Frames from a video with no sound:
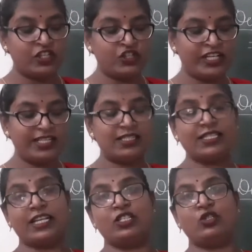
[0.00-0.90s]
she
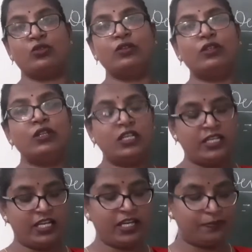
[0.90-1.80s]
said to
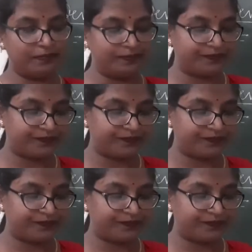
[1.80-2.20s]
him.